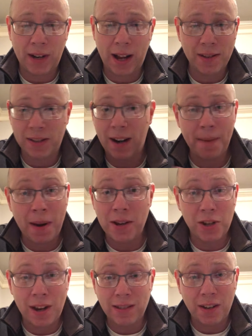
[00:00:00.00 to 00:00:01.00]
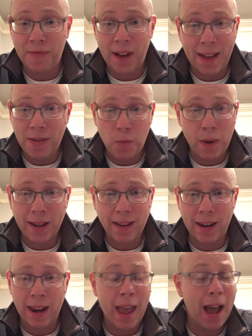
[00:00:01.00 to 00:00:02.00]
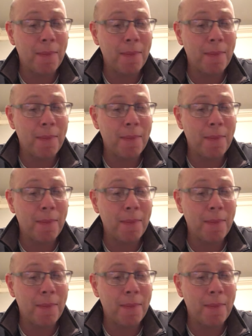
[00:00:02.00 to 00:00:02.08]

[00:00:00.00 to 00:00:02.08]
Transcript: God said, "I'm not justifying the wicked.